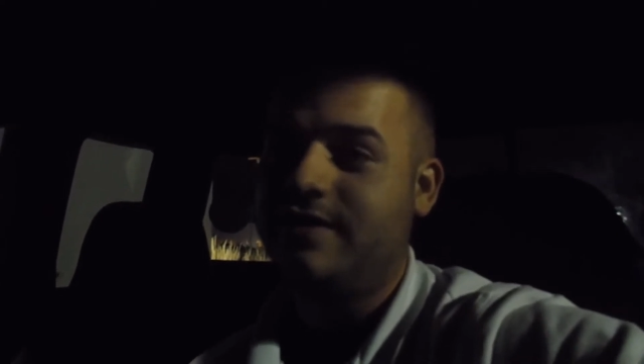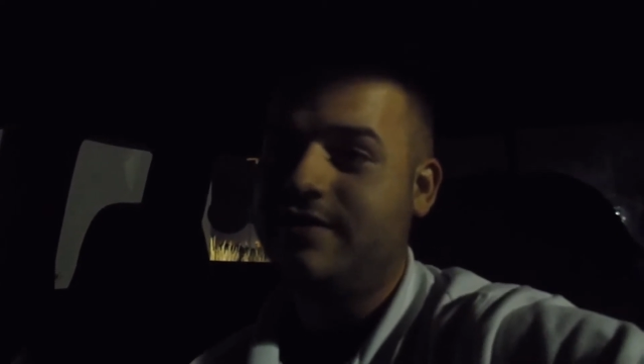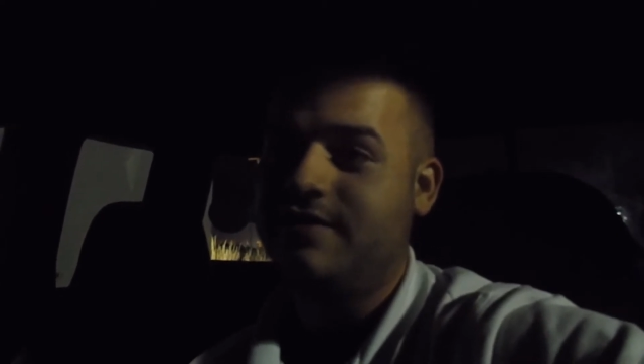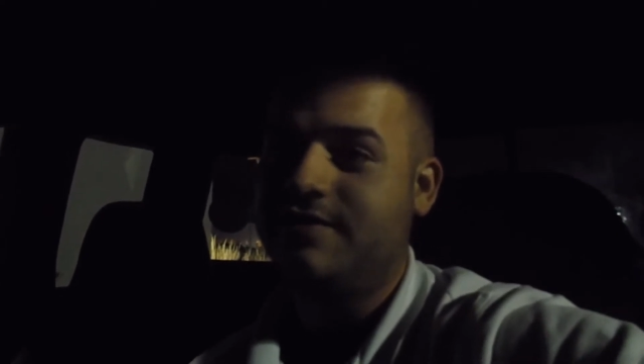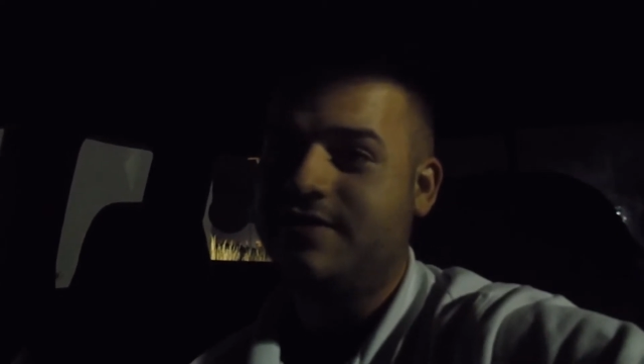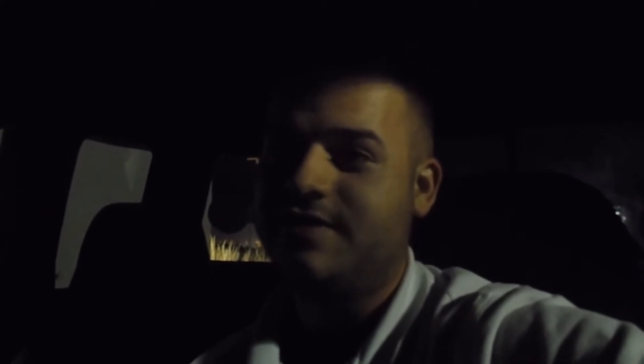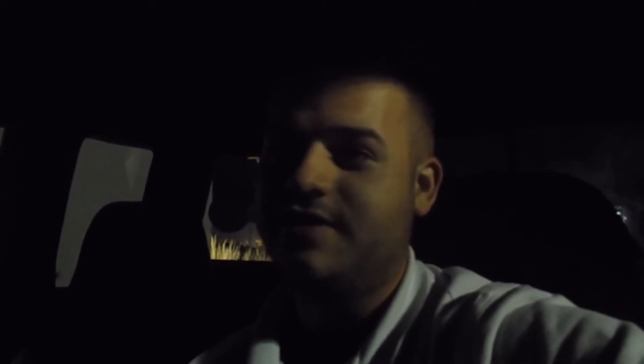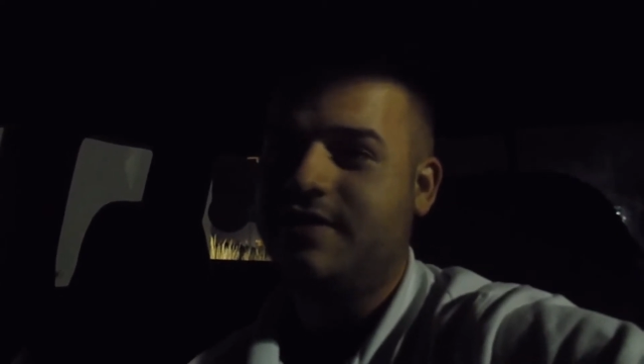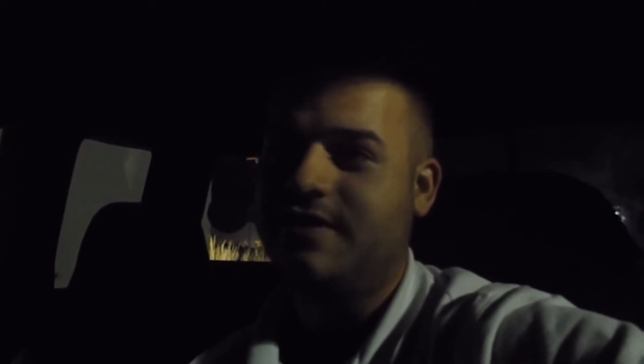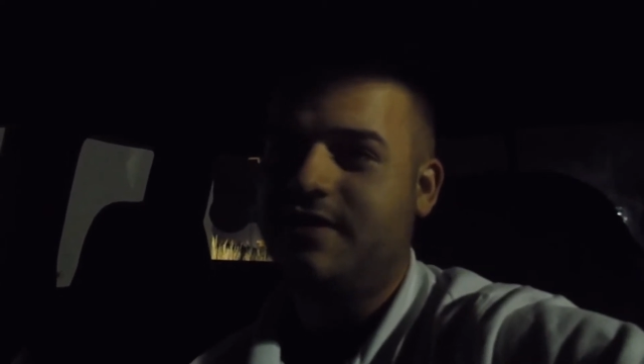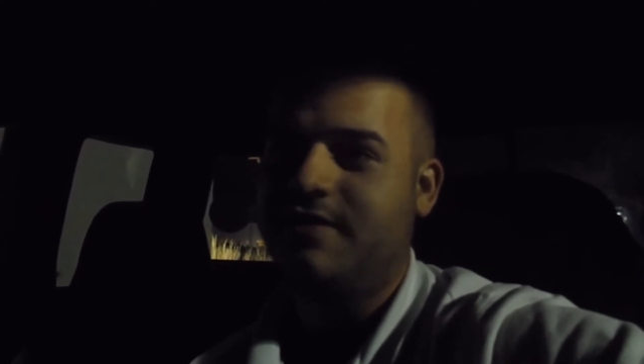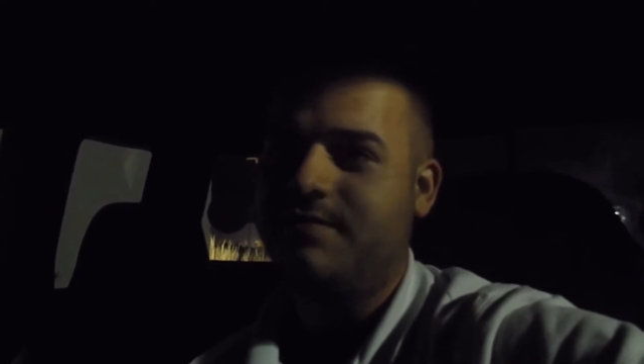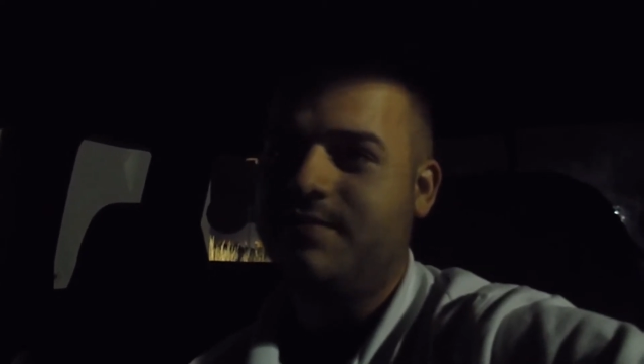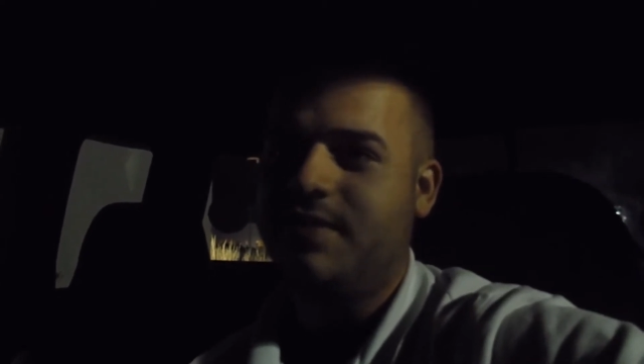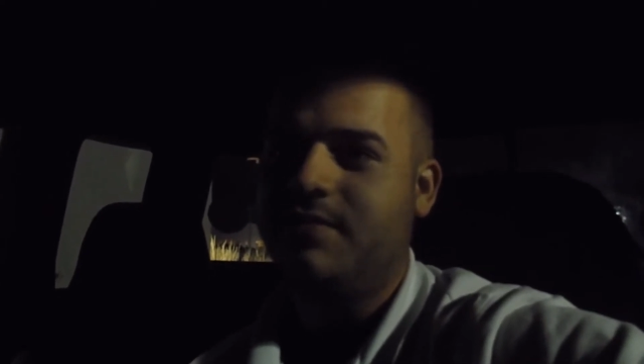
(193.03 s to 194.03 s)
there's
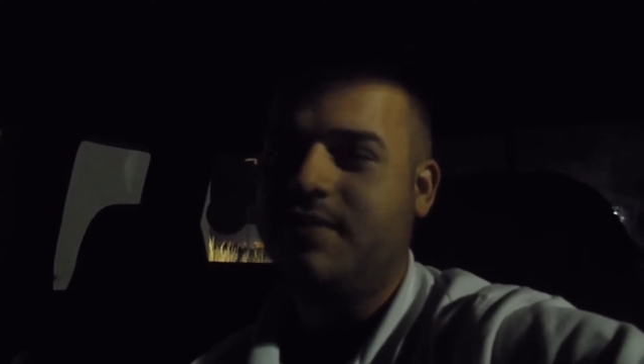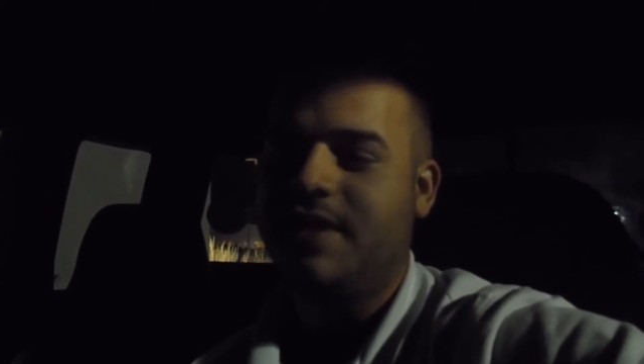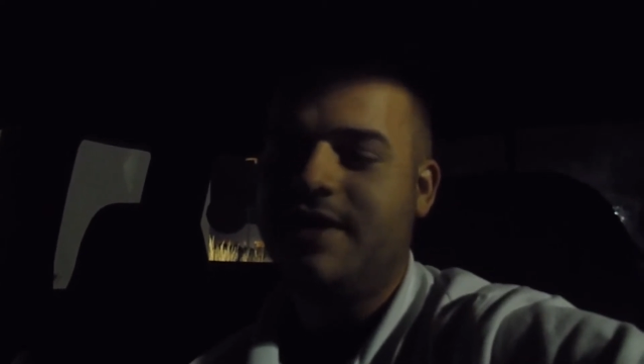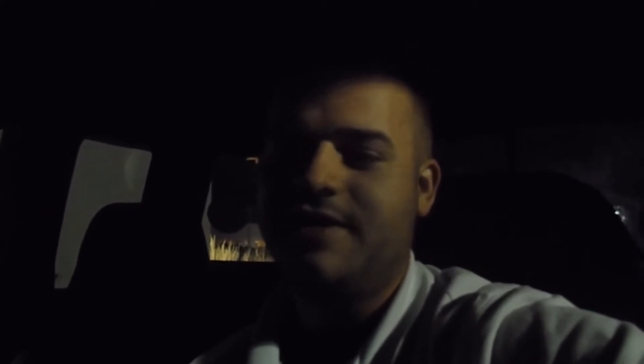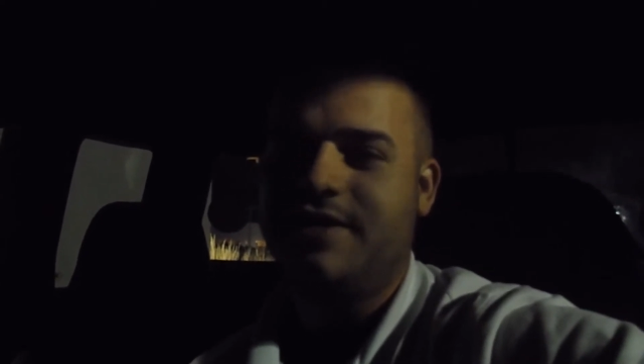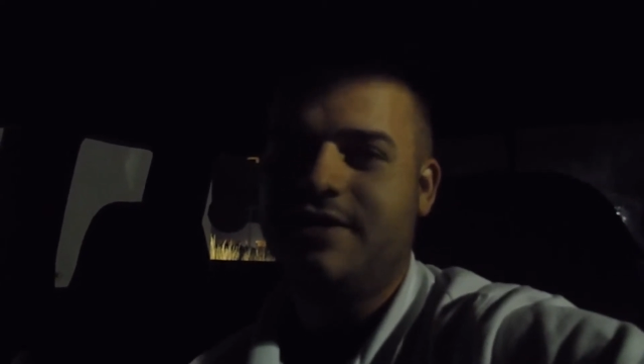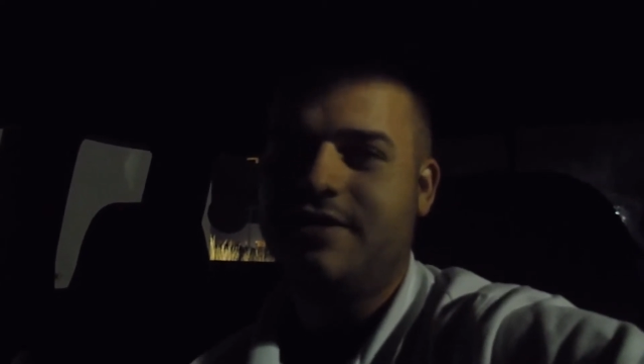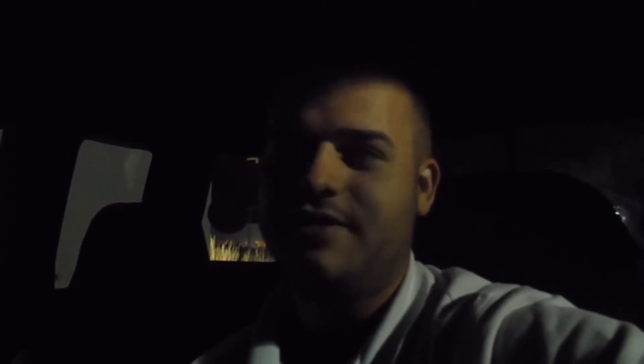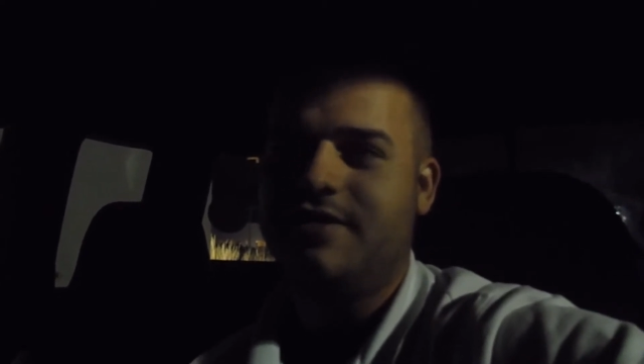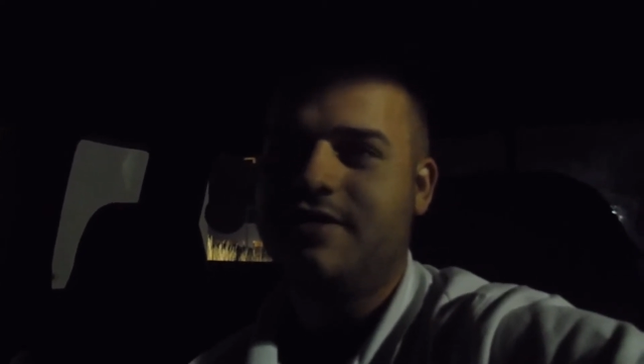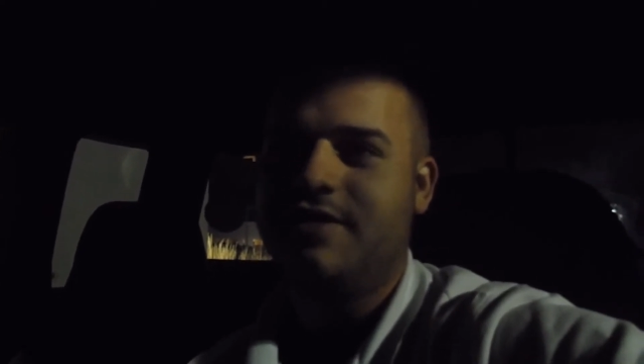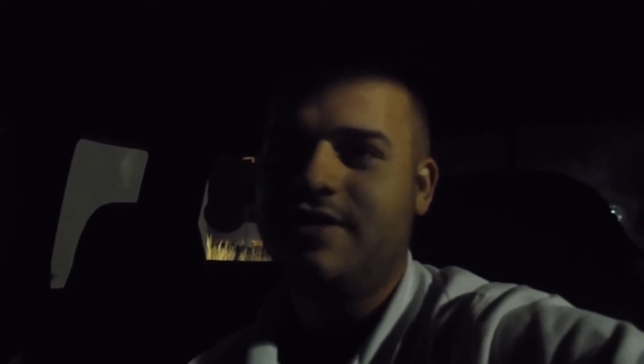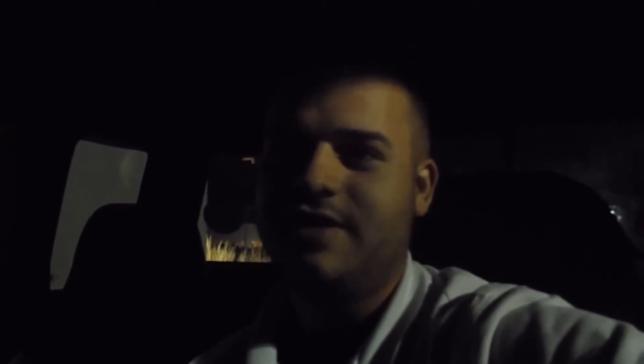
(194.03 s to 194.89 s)
um, people out here